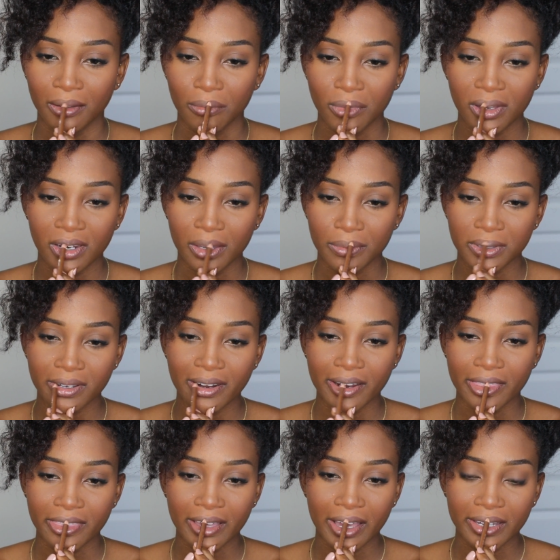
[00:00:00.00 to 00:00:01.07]
lips
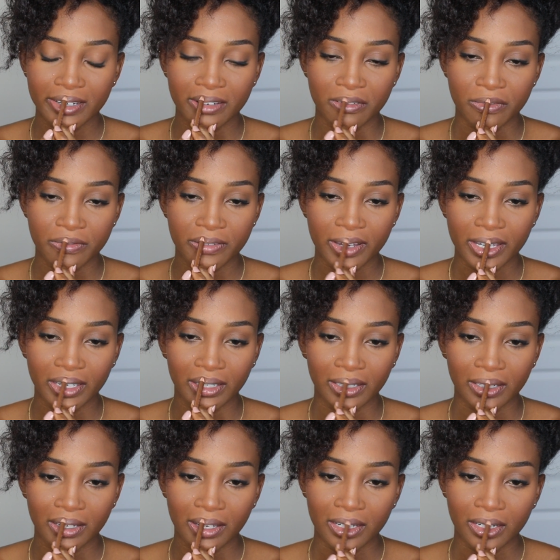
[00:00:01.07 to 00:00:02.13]
aren't that
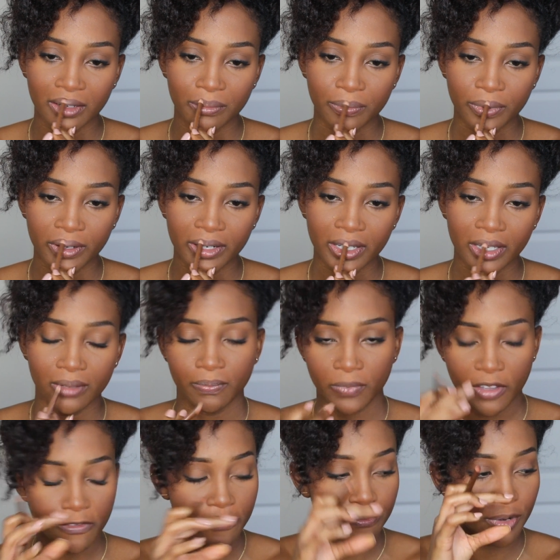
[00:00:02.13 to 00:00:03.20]
defined and they're pretty,
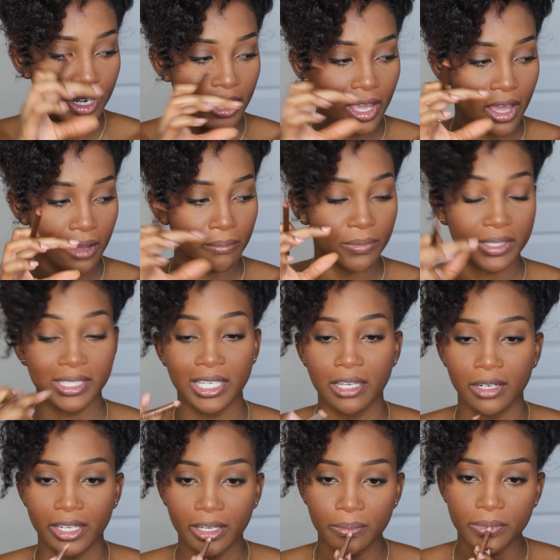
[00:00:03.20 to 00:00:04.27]

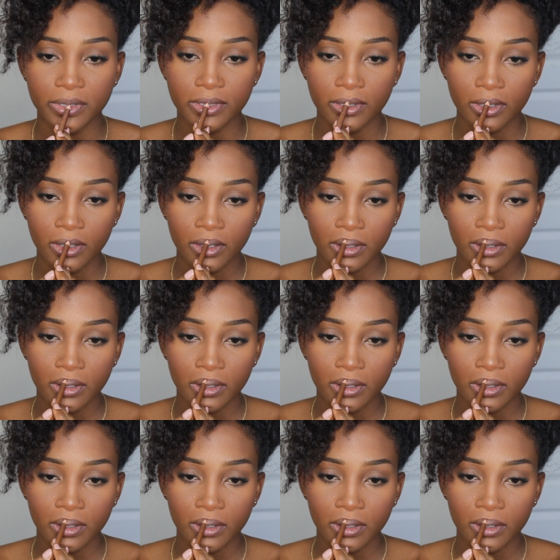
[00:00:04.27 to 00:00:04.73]
petite lips.